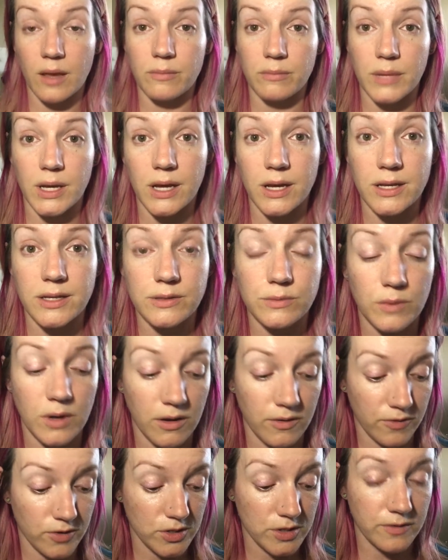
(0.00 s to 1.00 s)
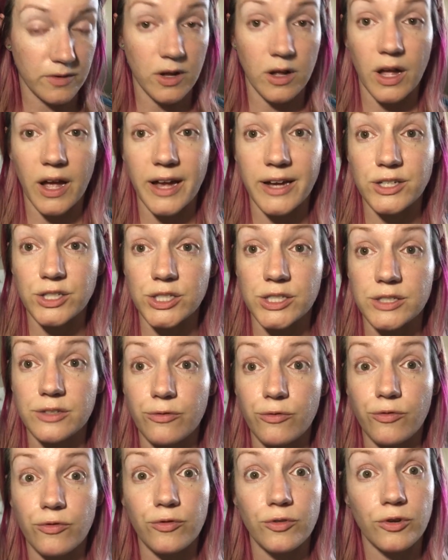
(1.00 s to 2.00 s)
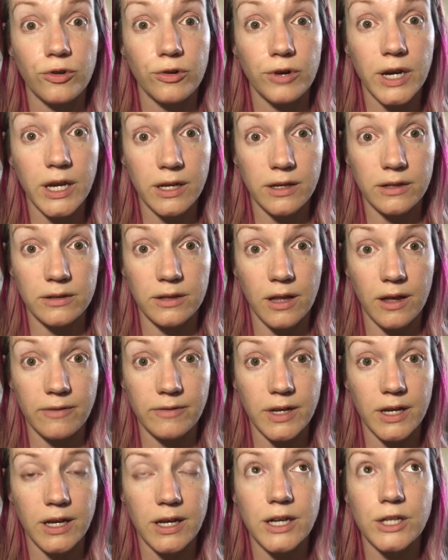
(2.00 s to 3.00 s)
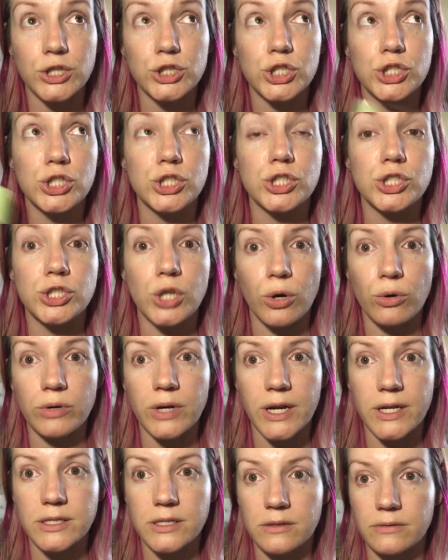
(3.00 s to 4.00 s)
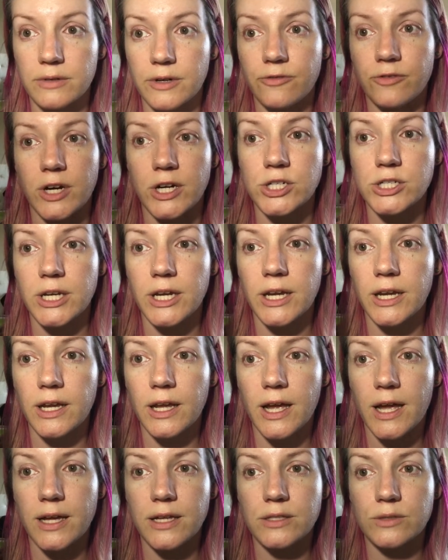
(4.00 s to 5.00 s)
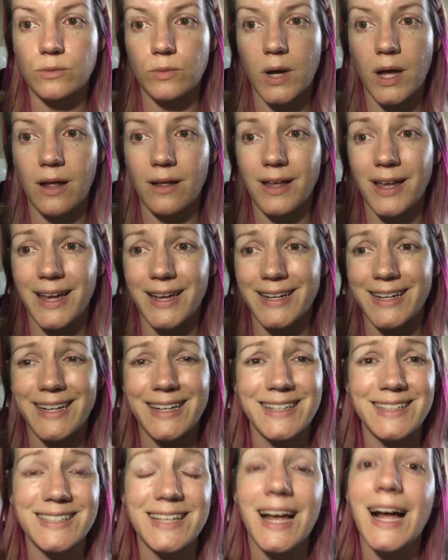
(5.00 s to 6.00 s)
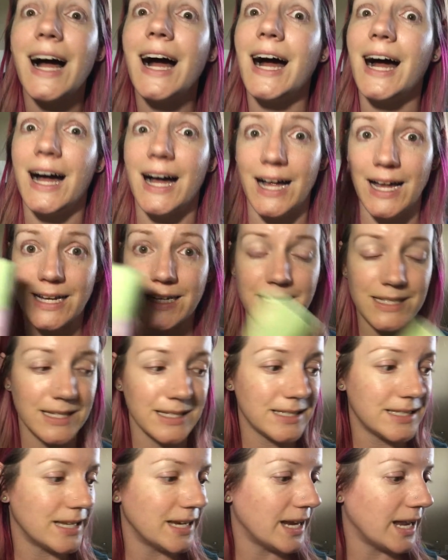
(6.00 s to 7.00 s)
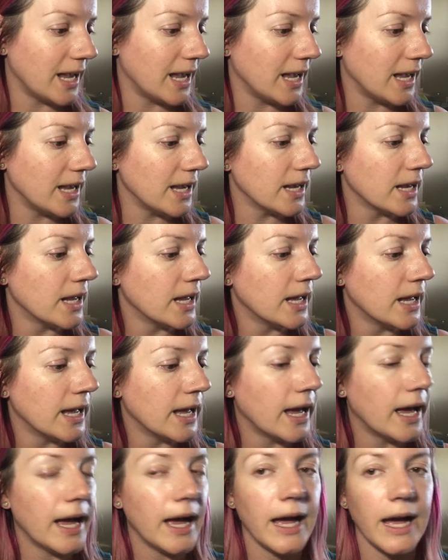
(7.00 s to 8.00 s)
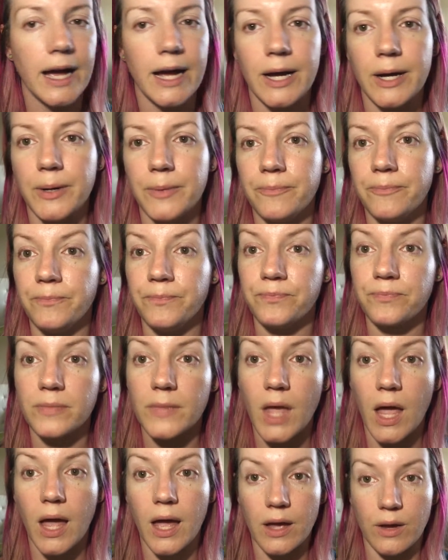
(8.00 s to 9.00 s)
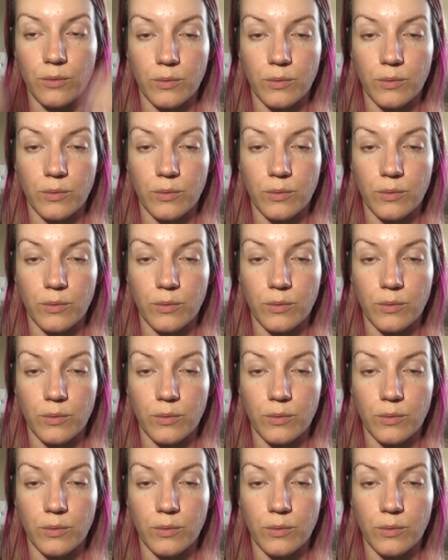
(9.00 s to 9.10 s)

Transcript: because, well, first of all, I just freaking love it. It's so nice and refreshing as well, and it is hot today. I